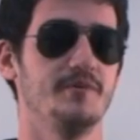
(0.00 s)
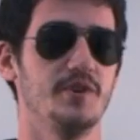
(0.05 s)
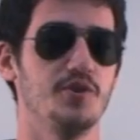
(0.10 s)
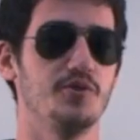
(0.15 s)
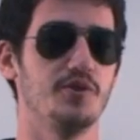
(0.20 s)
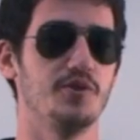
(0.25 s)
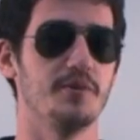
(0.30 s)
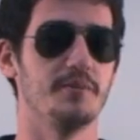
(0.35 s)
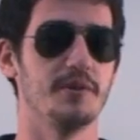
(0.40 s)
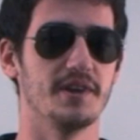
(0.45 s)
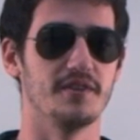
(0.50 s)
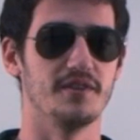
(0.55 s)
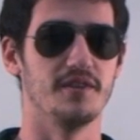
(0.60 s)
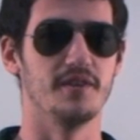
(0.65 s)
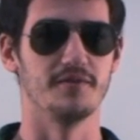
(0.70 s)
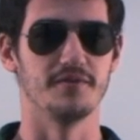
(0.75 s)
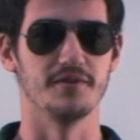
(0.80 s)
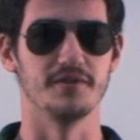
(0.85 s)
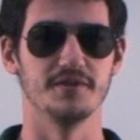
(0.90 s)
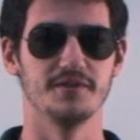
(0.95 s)
You can make the
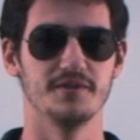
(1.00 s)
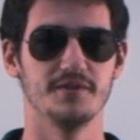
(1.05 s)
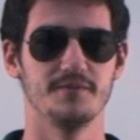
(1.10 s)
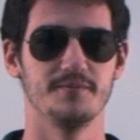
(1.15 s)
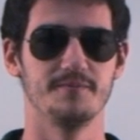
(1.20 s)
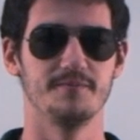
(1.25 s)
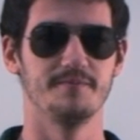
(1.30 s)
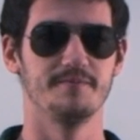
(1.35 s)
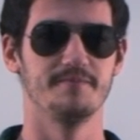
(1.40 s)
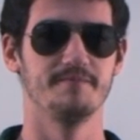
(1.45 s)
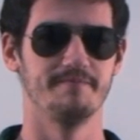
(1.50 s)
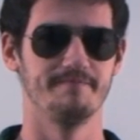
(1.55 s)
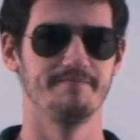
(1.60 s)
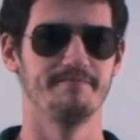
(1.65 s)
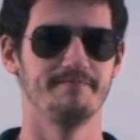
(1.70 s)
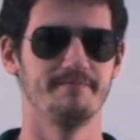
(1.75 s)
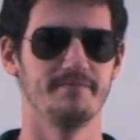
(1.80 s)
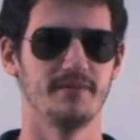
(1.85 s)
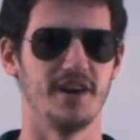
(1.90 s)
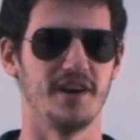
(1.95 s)
difference,
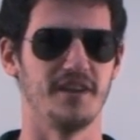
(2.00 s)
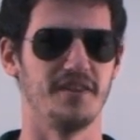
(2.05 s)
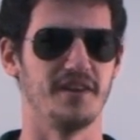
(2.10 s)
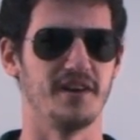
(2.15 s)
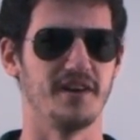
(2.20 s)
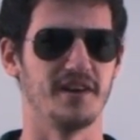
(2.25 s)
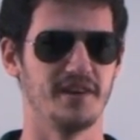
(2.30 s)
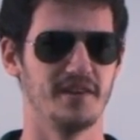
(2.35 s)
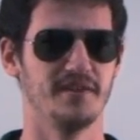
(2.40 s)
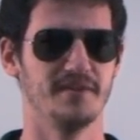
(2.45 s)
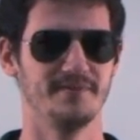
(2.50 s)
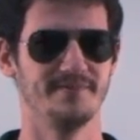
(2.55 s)
I think.